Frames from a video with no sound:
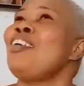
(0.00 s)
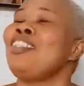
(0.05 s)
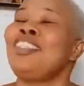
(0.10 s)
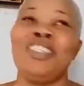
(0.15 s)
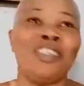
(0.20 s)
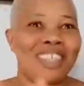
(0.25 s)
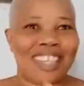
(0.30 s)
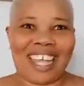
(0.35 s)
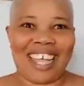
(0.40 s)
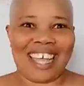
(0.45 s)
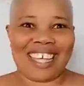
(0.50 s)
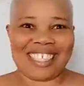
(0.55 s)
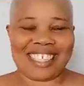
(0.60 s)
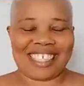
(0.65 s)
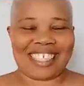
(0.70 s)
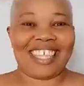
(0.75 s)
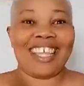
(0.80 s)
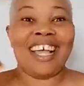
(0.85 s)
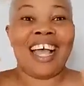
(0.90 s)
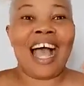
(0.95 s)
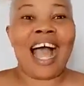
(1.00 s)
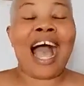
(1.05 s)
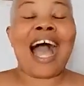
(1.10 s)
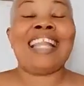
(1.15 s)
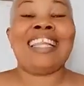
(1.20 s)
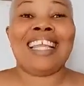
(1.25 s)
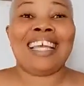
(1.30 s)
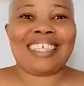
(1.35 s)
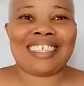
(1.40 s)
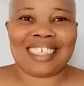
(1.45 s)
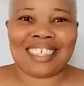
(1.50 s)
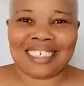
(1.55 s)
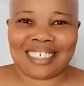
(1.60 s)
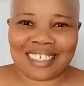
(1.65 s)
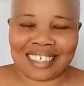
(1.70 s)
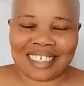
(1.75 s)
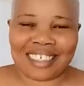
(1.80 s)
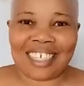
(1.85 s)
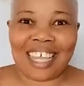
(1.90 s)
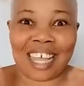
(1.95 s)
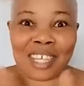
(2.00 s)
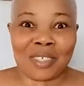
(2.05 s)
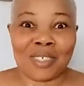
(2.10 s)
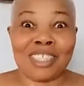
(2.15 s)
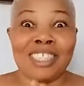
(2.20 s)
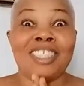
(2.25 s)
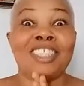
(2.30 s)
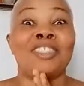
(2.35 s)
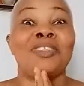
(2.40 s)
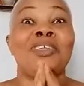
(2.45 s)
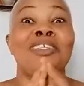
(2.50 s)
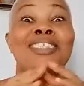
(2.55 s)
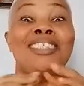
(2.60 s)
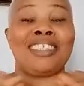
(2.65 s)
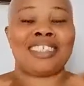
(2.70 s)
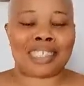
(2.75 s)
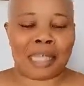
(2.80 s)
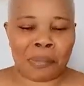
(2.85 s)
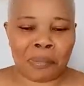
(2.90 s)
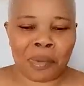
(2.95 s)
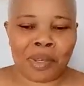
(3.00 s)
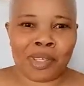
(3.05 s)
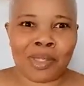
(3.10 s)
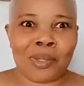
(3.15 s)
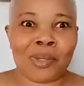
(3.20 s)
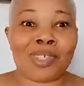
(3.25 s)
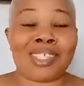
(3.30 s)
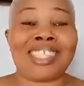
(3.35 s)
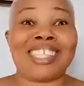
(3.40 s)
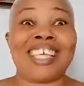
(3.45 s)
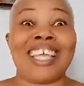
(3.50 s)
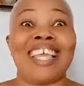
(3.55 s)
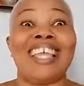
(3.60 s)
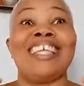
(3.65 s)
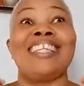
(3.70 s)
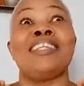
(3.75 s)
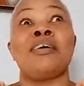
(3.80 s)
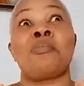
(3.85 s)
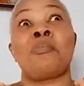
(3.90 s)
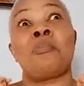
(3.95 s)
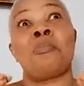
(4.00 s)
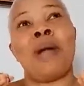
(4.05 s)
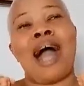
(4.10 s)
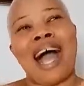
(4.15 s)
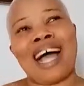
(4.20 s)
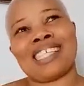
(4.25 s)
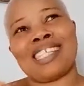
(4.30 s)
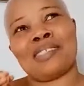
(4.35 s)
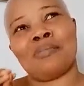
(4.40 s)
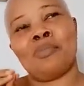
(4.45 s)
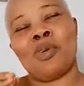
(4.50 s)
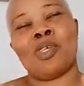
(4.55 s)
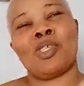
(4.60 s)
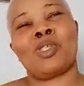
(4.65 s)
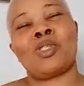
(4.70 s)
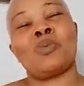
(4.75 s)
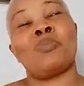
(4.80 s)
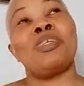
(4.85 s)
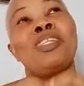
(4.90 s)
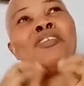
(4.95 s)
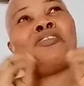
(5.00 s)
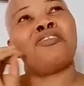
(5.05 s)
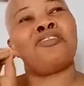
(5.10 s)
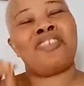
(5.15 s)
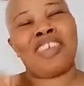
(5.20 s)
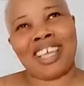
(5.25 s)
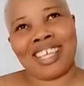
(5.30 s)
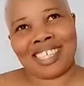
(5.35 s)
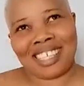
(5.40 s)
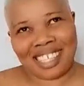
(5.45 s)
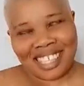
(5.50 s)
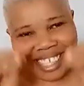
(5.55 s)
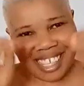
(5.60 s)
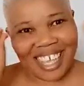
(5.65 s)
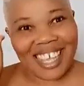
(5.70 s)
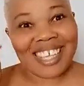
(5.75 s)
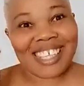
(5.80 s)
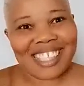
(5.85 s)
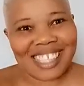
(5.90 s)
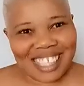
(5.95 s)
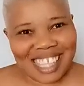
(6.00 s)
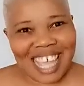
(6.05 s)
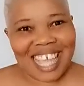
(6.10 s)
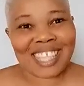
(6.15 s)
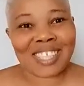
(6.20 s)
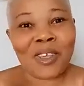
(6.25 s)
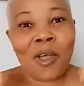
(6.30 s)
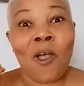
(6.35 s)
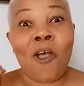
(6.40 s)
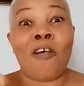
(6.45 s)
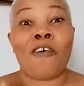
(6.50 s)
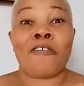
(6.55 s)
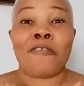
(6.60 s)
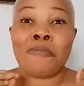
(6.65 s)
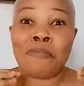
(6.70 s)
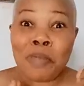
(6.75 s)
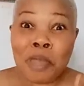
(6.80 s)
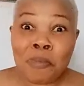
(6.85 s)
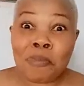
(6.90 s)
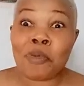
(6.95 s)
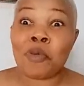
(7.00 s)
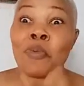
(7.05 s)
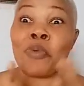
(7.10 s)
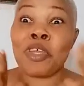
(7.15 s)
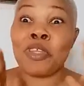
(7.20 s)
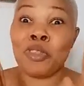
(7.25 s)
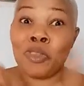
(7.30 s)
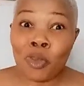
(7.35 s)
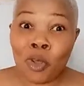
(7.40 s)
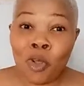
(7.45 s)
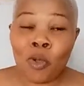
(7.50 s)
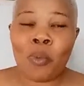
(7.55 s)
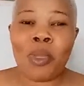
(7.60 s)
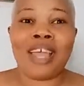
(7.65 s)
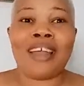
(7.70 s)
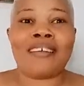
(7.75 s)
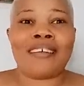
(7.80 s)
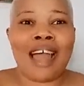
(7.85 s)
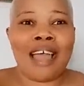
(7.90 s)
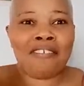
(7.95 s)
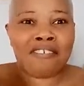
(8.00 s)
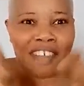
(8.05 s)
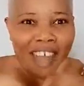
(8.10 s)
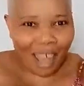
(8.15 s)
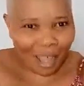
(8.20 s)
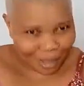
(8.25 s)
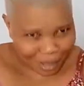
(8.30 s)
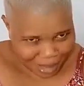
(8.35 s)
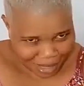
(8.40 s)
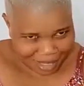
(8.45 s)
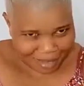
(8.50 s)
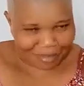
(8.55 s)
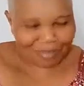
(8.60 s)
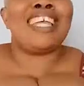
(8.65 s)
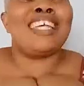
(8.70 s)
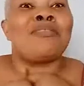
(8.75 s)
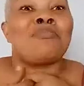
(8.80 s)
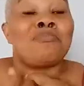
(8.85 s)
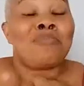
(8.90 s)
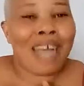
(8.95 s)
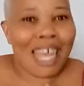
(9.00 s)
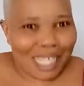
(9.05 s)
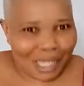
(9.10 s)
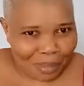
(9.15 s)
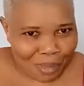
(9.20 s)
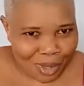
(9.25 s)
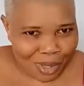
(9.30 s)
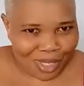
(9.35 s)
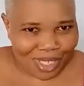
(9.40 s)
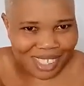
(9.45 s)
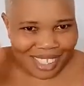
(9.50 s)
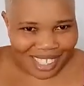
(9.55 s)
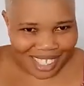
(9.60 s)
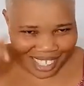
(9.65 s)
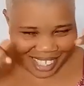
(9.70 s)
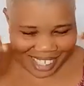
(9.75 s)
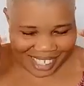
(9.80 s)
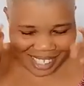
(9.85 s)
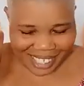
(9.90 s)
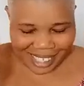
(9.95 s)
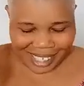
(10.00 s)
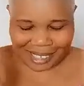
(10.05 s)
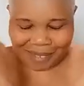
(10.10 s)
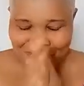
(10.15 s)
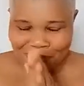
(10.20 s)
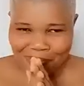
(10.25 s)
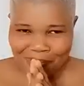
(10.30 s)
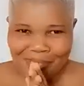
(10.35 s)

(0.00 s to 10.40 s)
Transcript: you guys, Alex and CeeC actually did not disappoint us in the basketball to be the first set of people we know we are rivals in basketball this season.